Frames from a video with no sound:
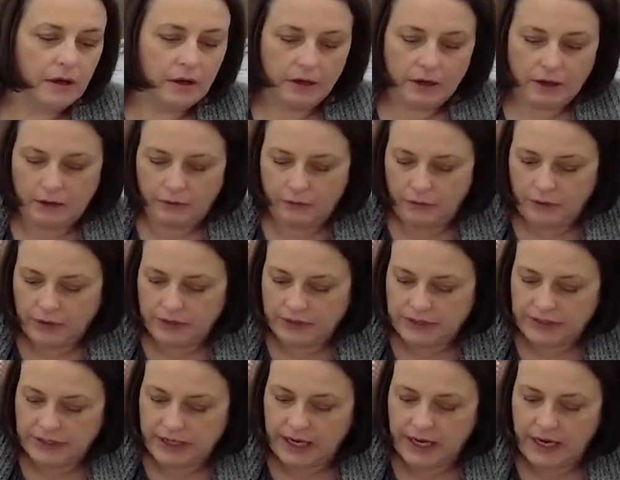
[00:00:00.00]
Cut
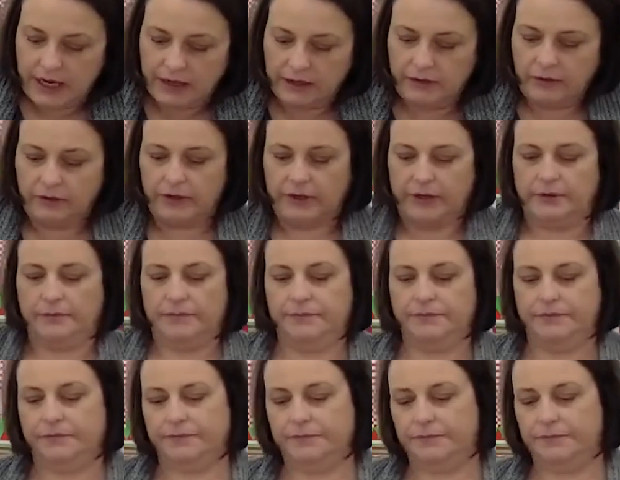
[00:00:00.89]
once diagonally.